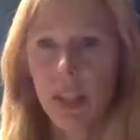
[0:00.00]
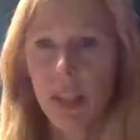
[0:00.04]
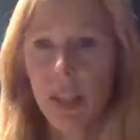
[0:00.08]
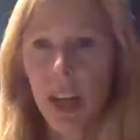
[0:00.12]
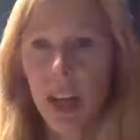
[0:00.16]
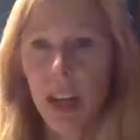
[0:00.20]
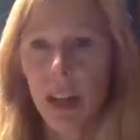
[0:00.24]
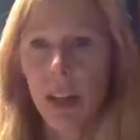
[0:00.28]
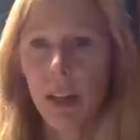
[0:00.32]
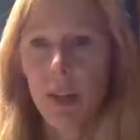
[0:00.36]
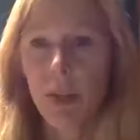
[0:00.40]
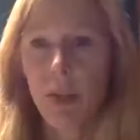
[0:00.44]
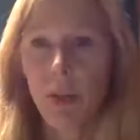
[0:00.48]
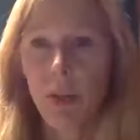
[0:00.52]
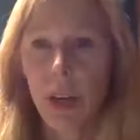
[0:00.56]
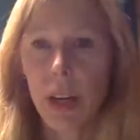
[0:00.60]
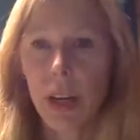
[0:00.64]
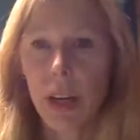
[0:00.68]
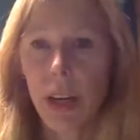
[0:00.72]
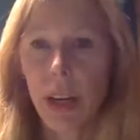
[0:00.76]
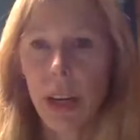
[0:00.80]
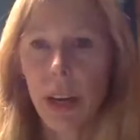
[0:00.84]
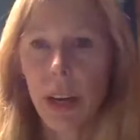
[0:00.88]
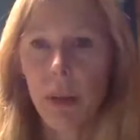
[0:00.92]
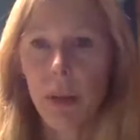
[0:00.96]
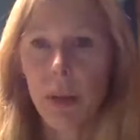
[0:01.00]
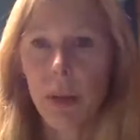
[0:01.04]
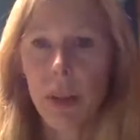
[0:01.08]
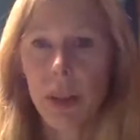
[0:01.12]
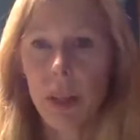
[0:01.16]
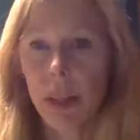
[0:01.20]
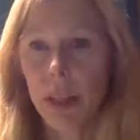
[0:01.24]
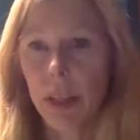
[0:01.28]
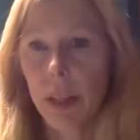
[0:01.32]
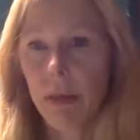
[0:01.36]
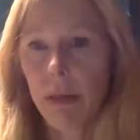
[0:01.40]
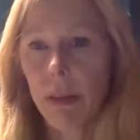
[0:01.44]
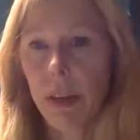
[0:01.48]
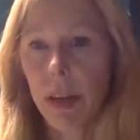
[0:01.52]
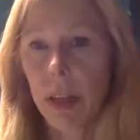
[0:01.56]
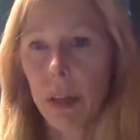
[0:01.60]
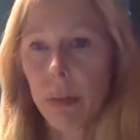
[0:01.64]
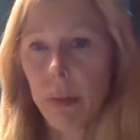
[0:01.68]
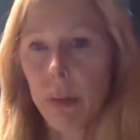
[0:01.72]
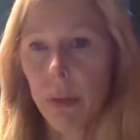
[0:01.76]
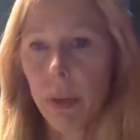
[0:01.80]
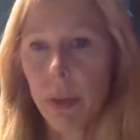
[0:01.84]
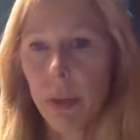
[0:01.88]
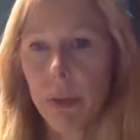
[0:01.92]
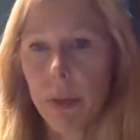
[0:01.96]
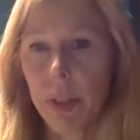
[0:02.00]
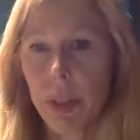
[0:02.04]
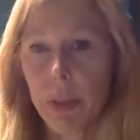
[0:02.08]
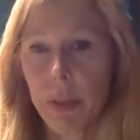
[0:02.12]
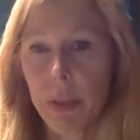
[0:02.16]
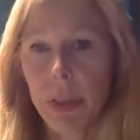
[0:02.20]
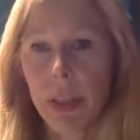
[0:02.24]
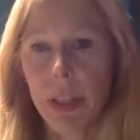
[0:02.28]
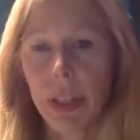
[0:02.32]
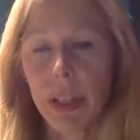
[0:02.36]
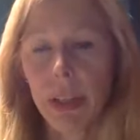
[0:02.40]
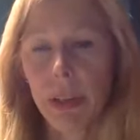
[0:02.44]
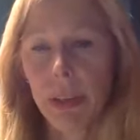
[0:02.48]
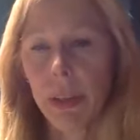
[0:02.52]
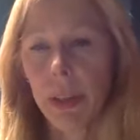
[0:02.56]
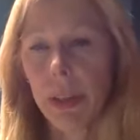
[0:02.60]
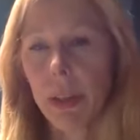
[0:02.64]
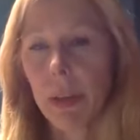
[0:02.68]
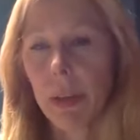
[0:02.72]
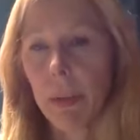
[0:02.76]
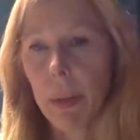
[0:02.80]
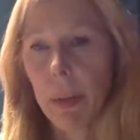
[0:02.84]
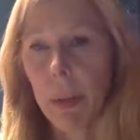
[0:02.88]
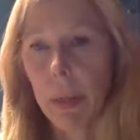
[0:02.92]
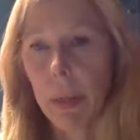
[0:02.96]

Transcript: challenge right now with the CRAN deployments particularly?